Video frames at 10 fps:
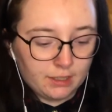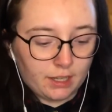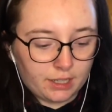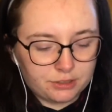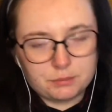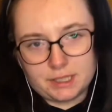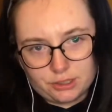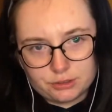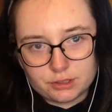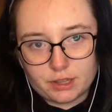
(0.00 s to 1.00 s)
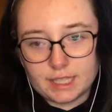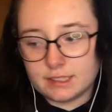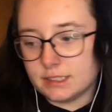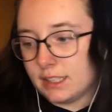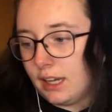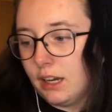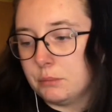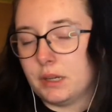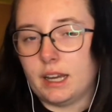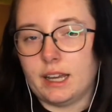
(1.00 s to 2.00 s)
I do make use of this,
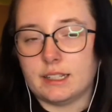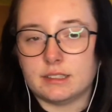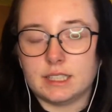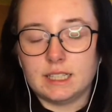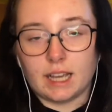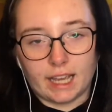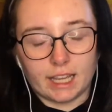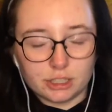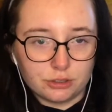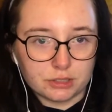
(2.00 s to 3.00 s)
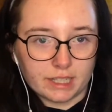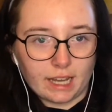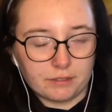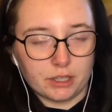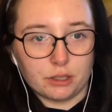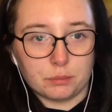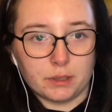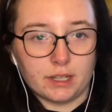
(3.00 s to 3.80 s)
and I usually have it open.